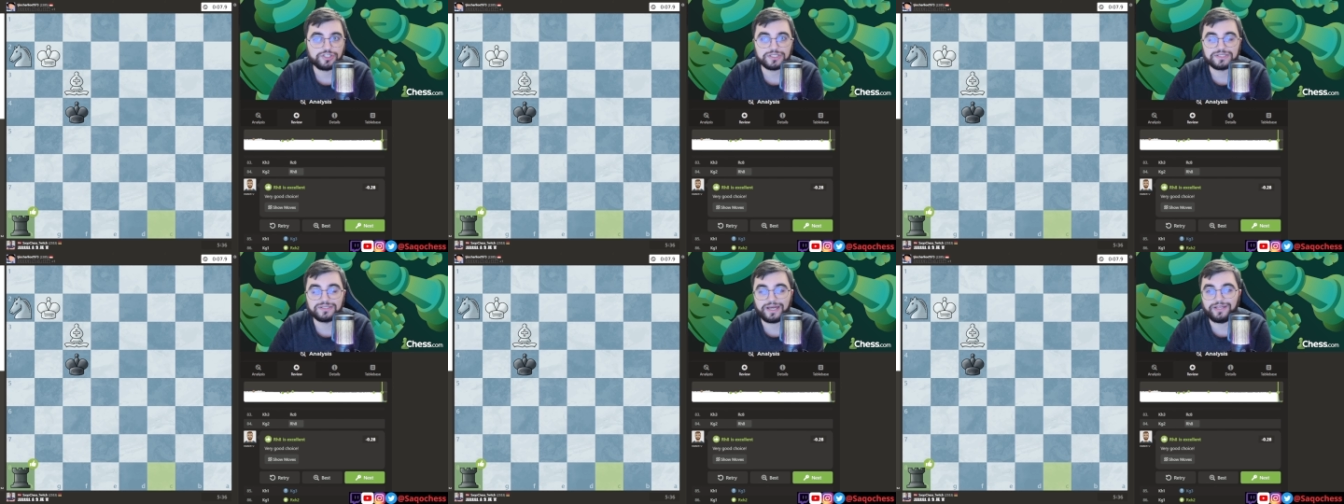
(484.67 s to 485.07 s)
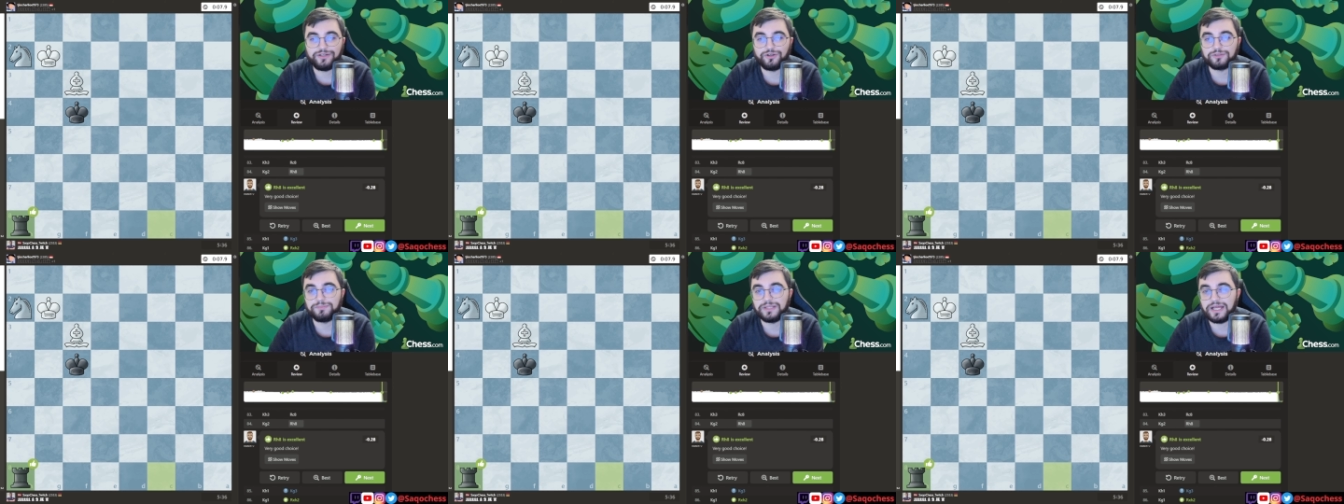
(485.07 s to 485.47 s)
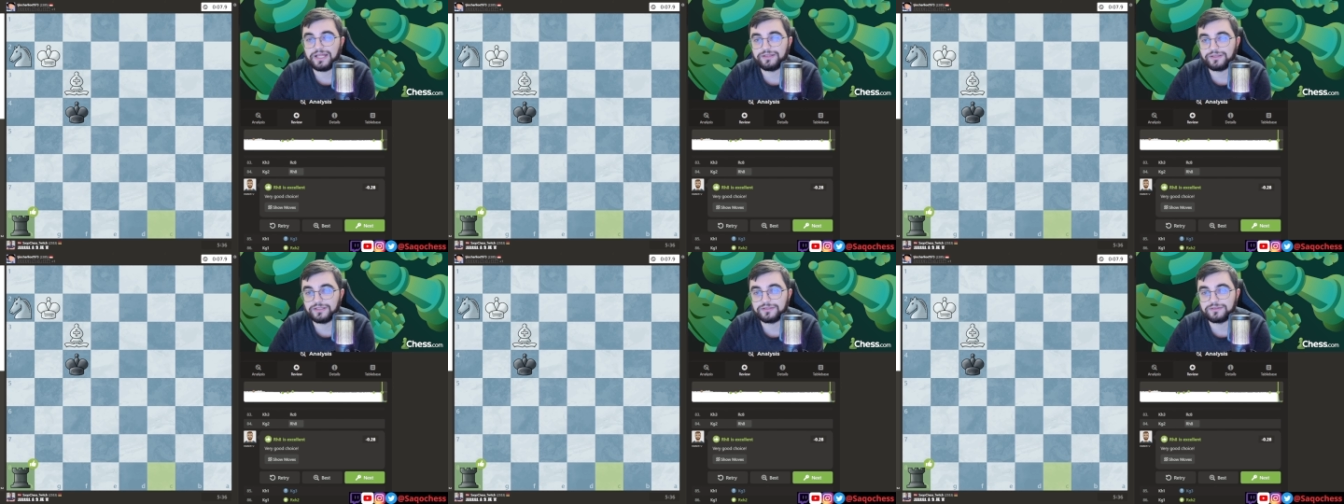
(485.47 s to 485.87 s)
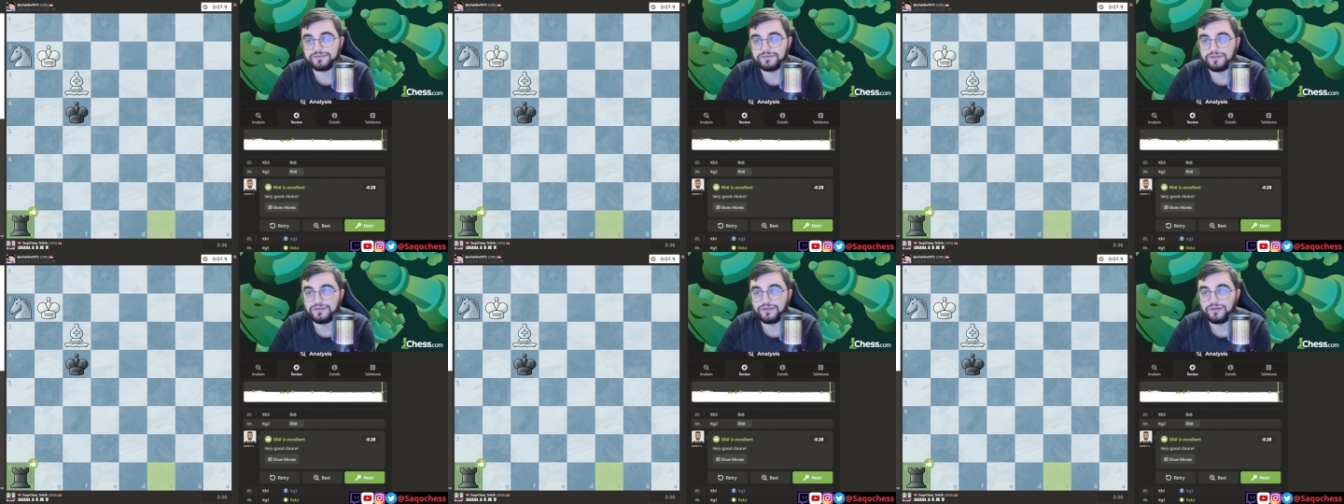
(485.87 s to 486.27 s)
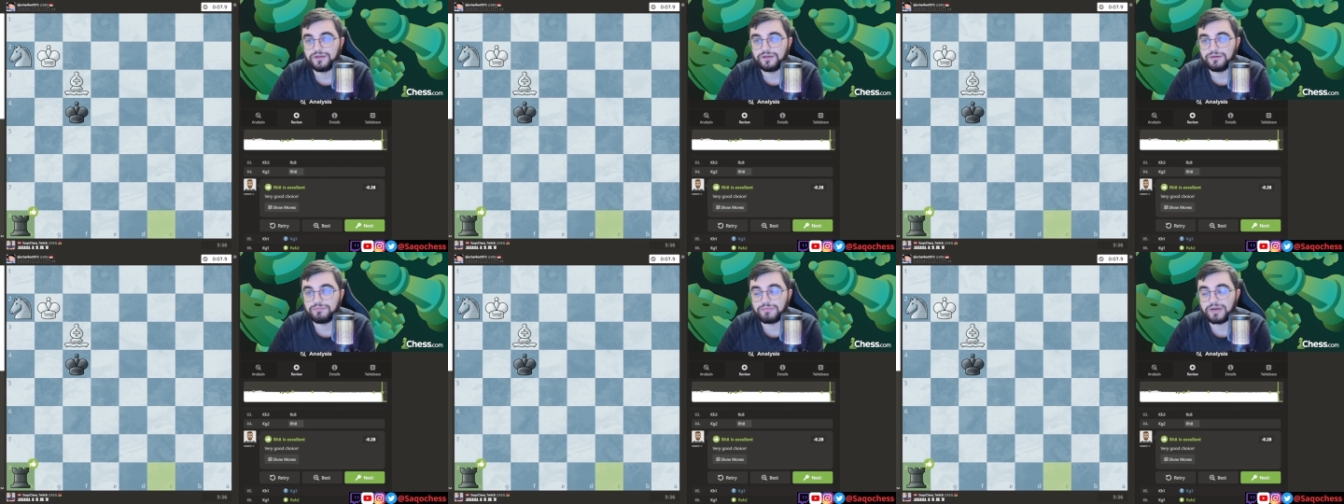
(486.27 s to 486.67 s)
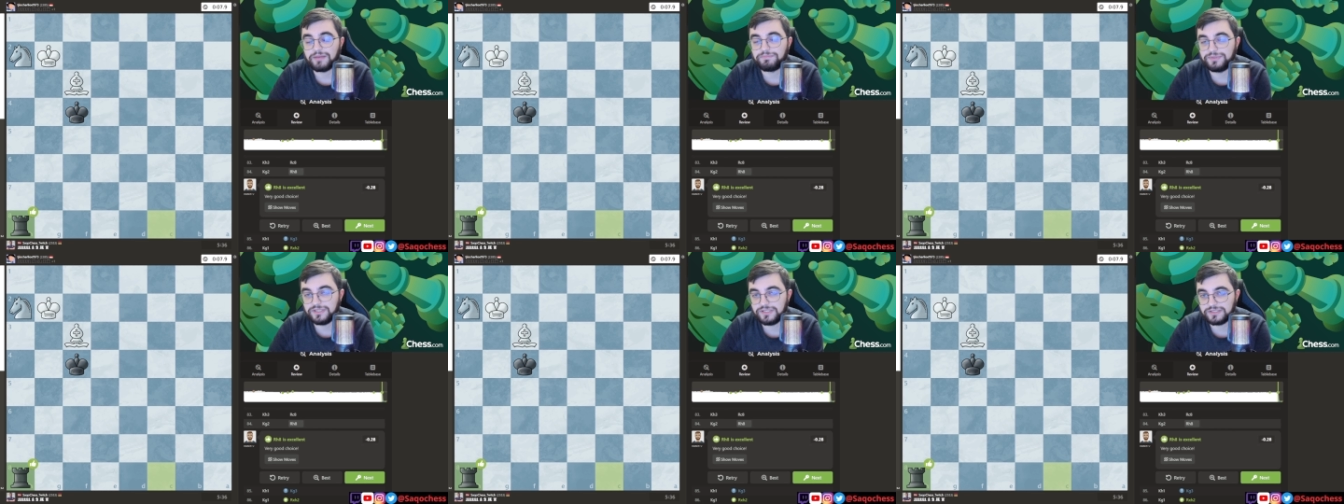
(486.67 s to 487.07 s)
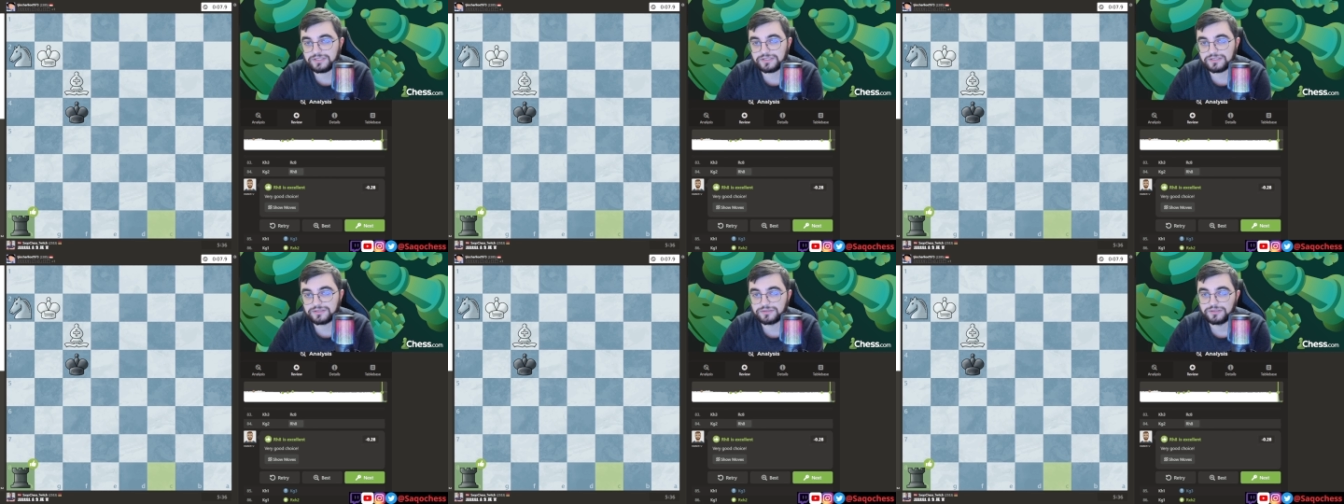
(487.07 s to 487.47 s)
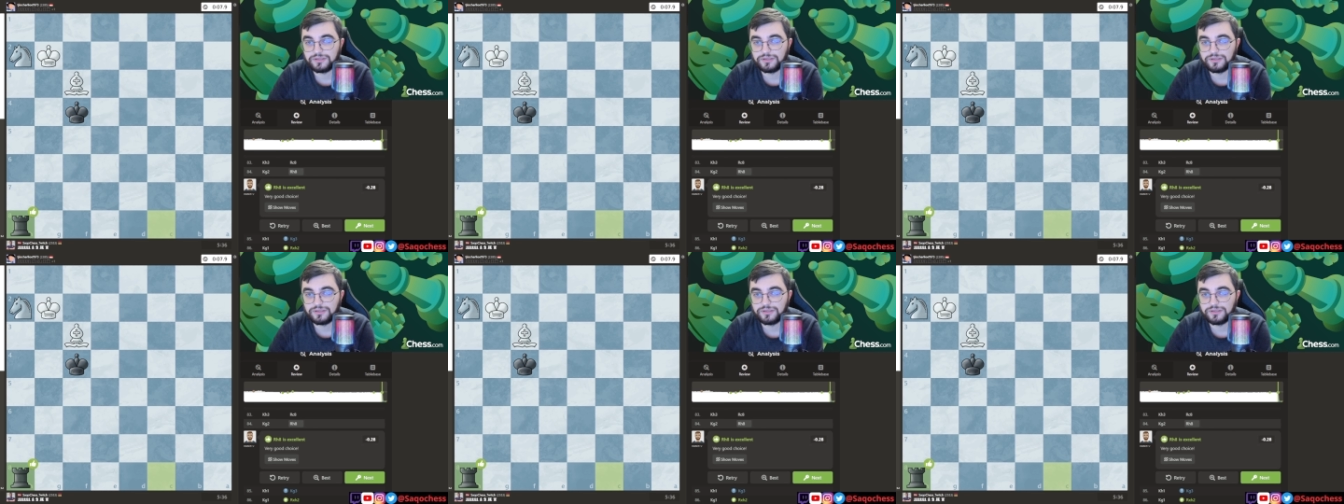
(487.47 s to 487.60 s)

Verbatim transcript: just i not blundered my pieces